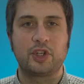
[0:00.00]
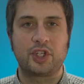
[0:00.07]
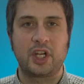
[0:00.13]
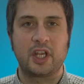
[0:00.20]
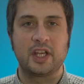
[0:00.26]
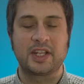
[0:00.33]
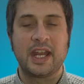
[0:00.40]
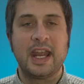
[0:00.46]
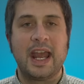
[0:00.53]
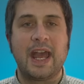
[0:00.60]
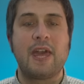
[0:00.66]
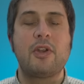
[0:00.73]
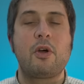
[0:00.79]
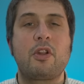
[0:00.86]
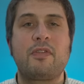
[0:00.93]
shirt.
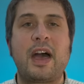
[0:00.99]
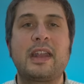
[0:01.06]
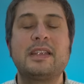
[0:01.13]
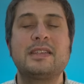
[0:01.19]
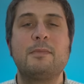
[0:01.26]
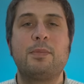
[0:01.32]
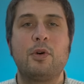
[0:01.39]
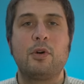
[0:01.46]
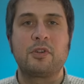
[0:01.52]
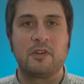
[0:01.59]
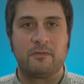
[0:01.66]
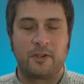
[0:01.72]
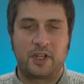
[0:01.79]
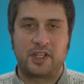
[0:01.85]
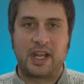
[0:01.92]
But none of that is
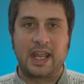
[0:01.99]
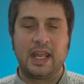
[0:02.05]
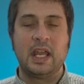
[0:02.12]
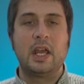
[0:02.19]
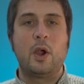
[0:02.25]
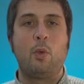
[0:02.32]
important for today.